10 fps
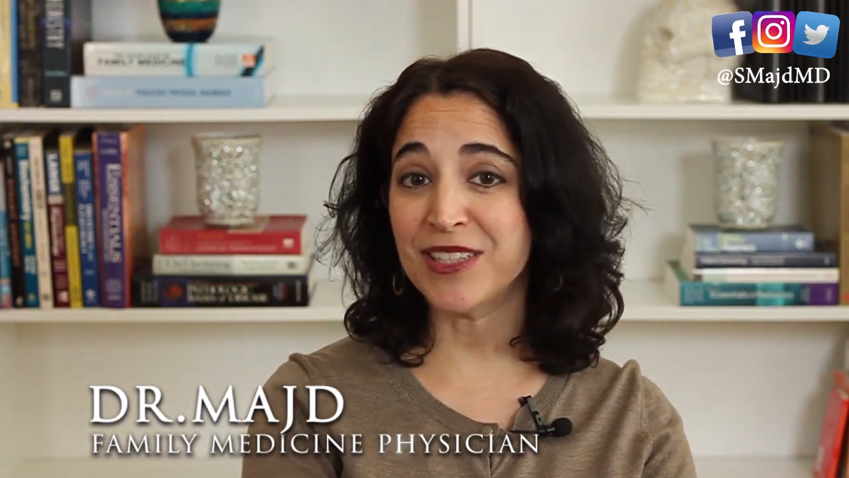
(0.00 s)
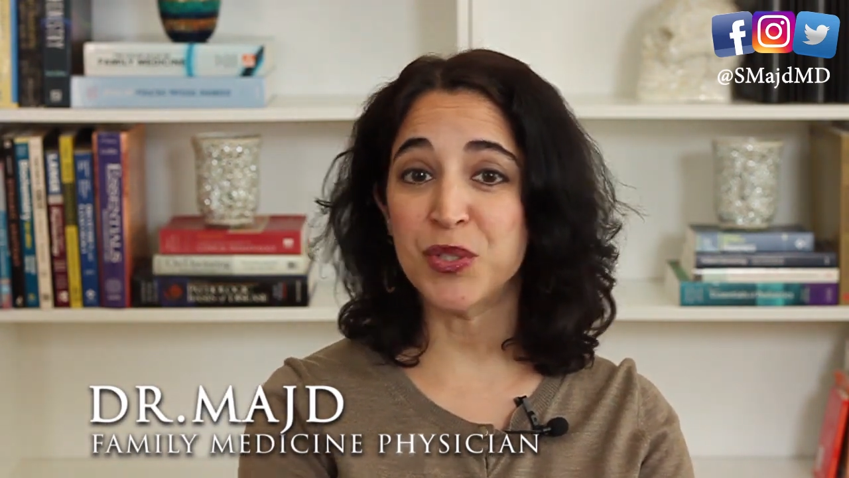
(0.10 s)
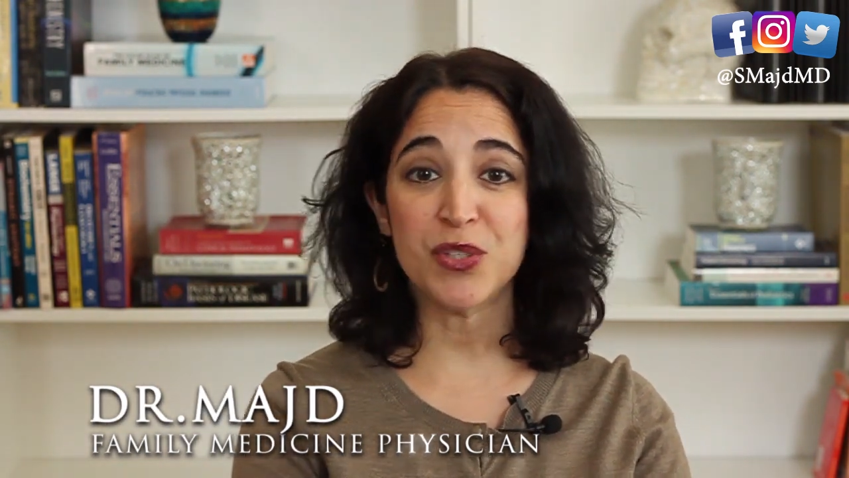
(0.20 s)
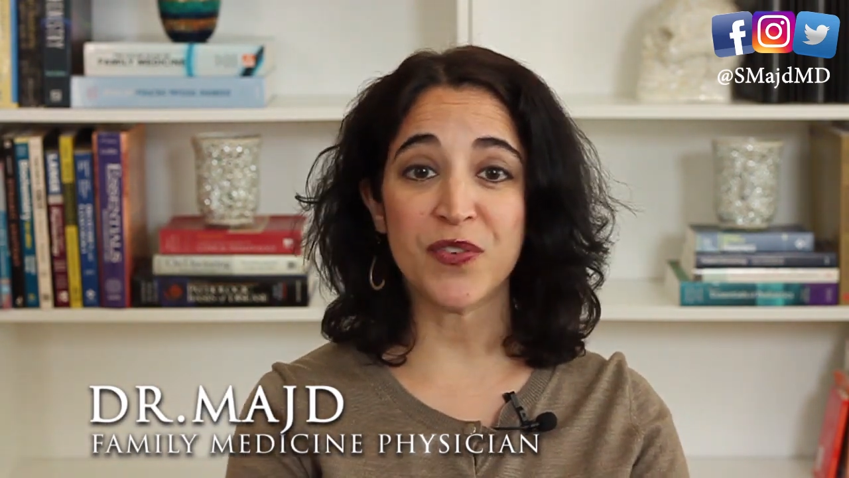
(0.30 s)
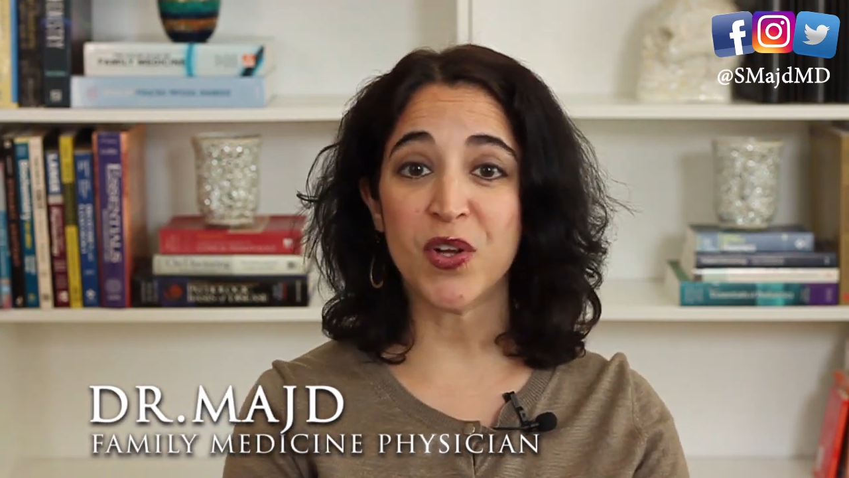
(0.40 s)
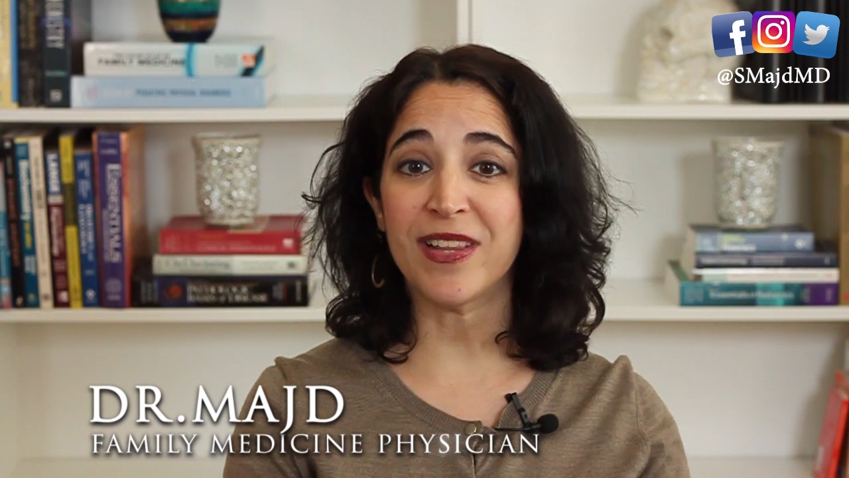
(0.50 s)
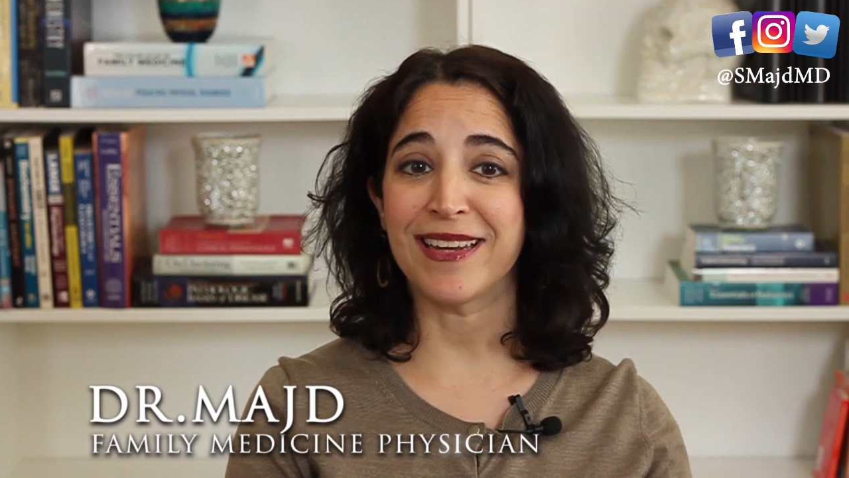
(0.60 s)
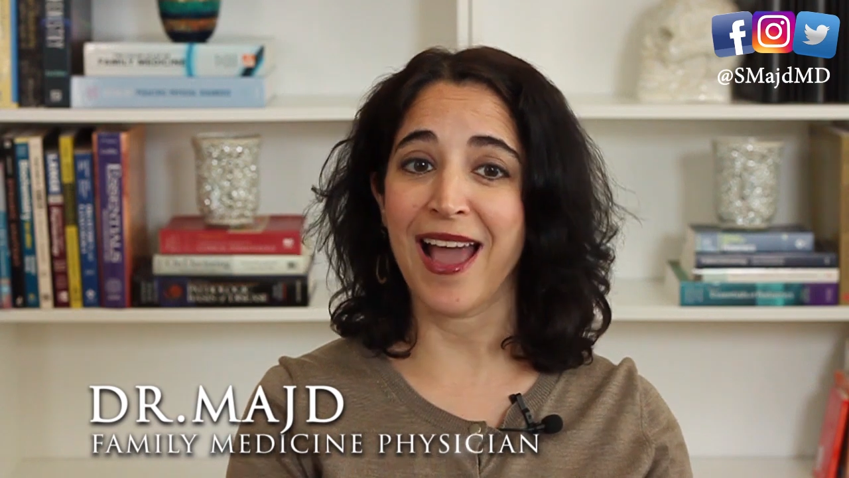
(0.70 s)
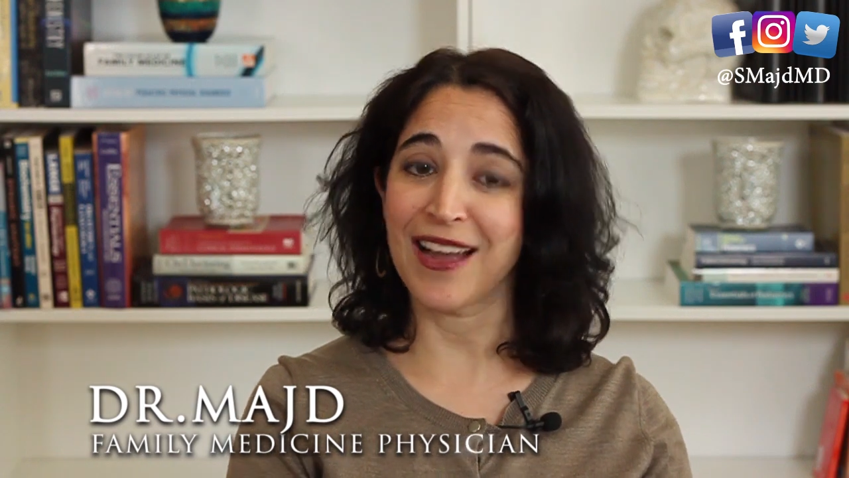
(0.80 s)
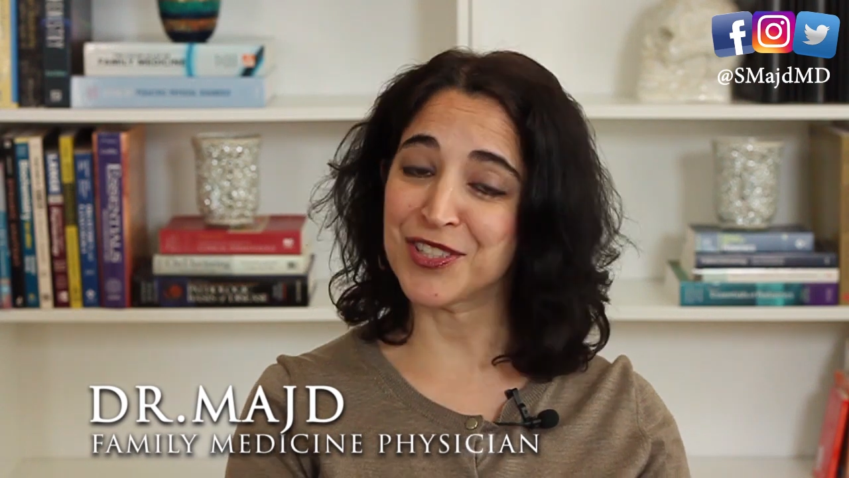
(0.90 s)
useful
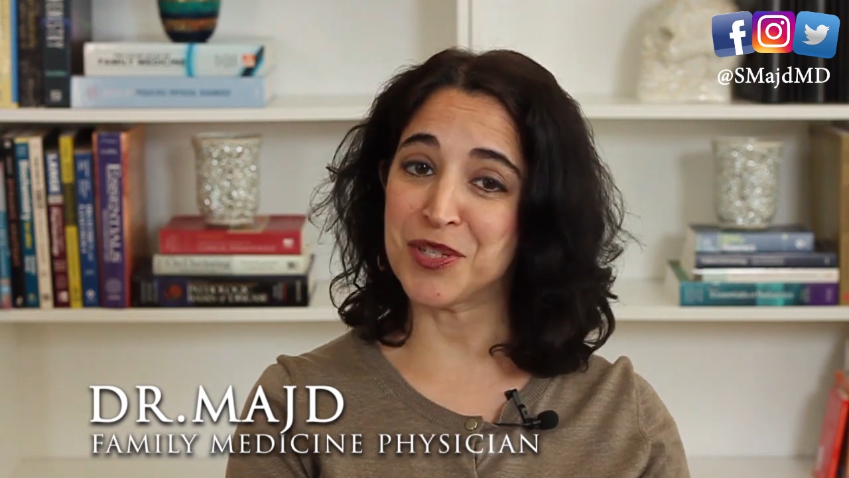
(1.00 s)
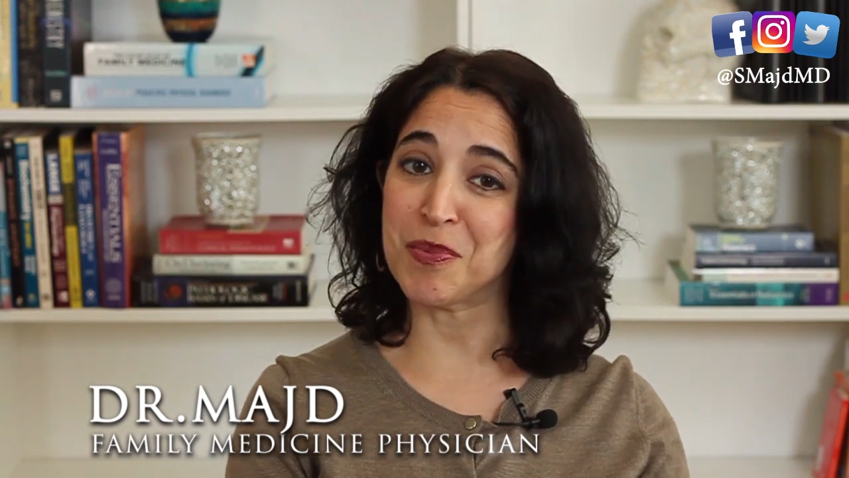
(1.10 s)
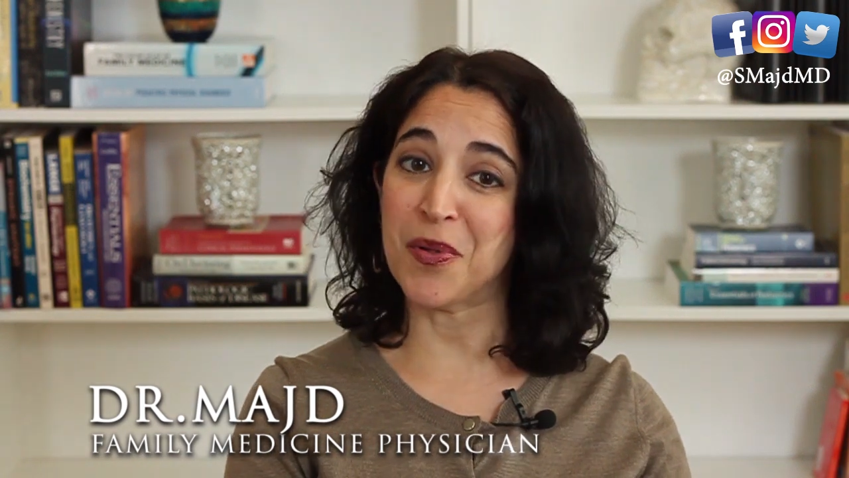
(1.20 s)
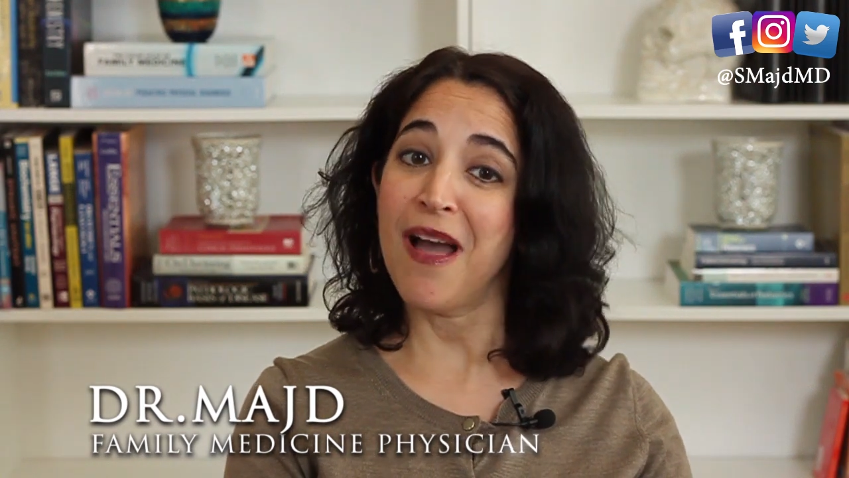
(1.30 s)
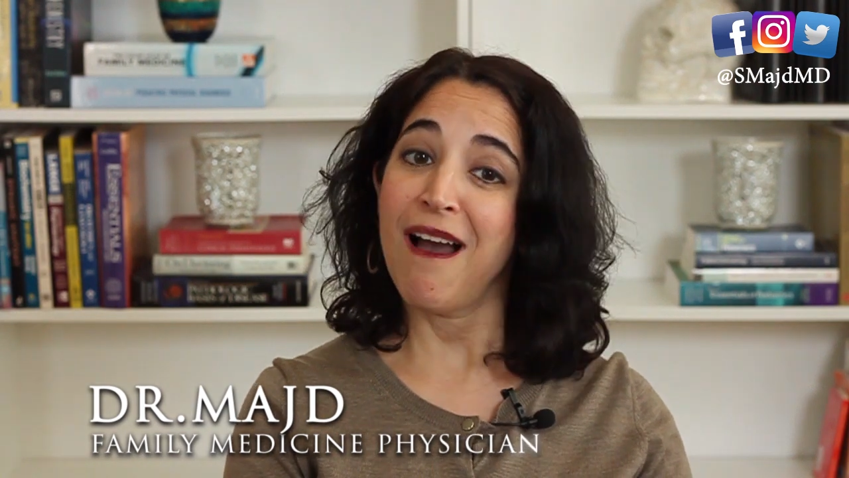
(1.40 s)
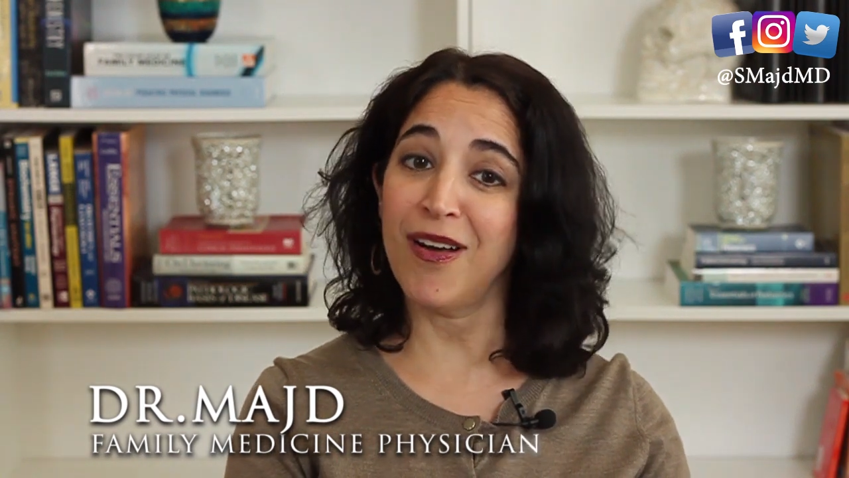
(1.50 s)
and actionable